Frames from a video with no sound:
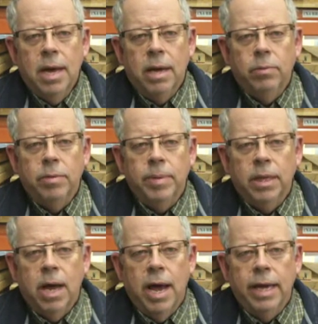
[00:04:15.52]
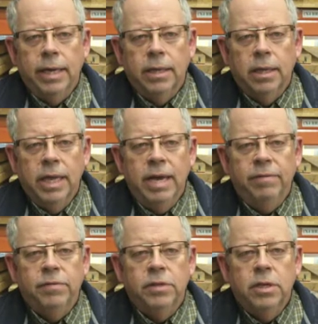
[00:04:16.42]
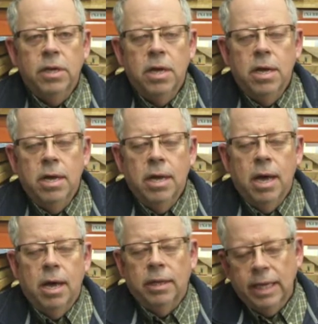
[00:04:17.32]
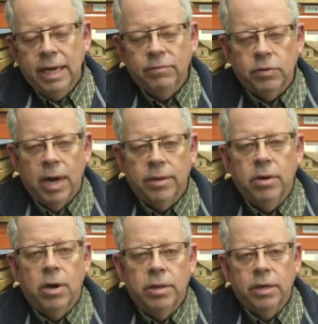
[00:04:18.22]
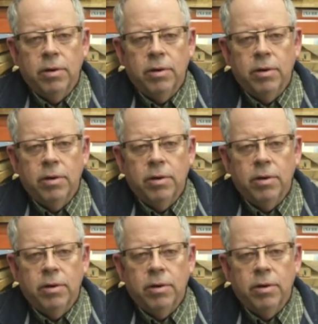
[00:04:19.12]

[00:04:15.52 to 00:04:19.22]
and would be lying in the leaves on the